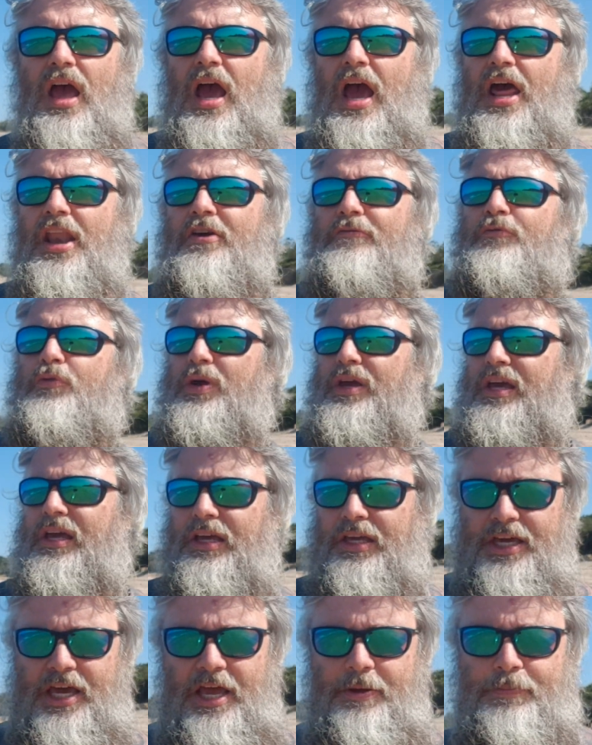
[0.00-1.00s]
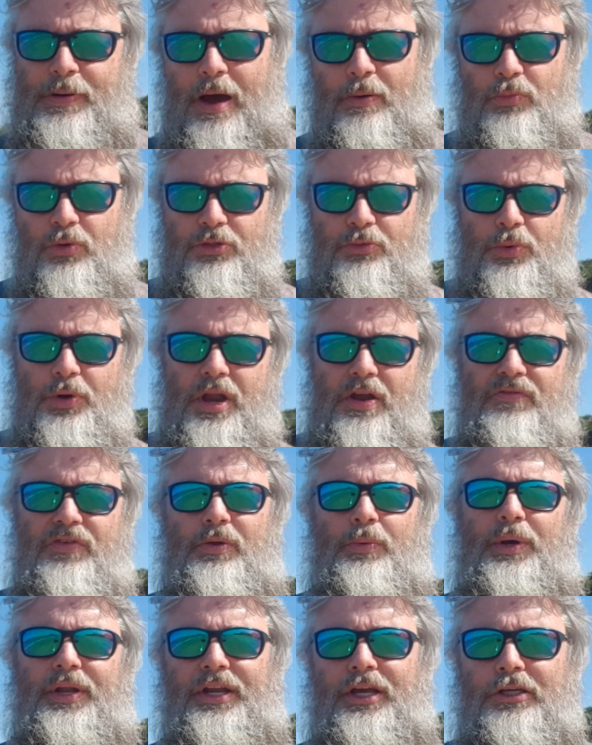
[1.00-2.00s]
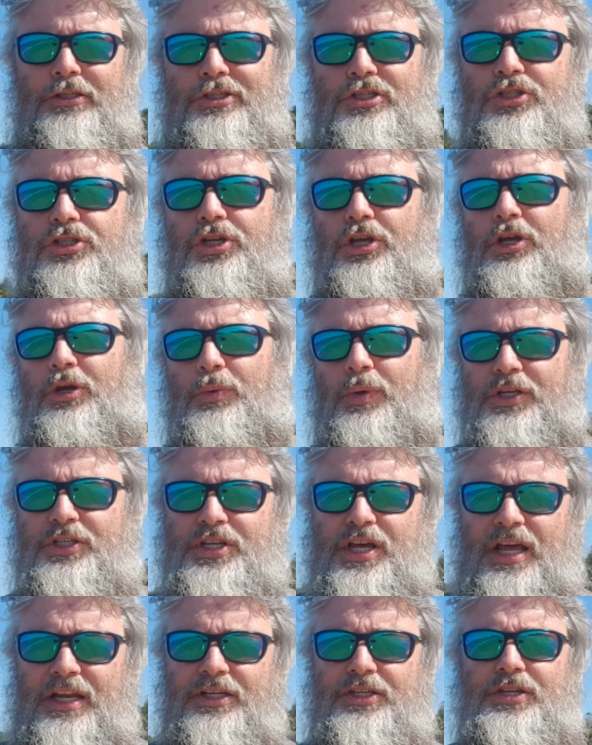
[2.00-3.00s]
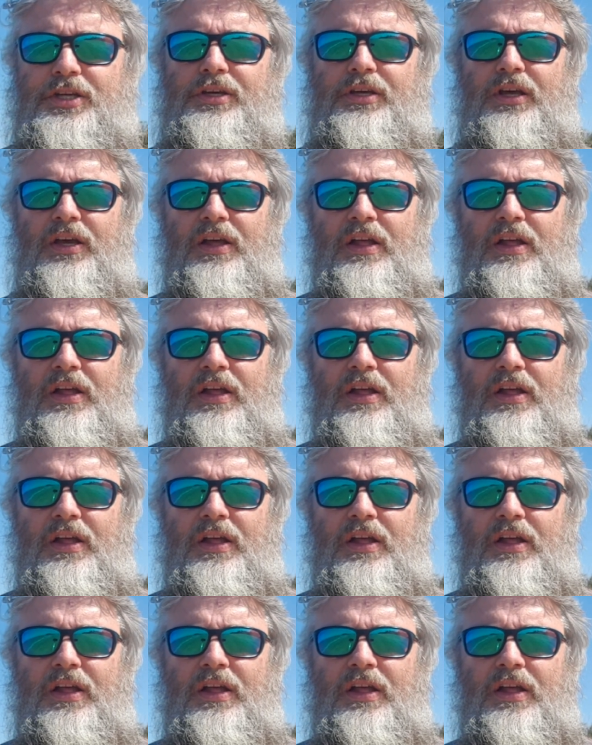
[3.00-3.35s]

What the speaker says: And if we can keep up with what everyone else is doing, we tend to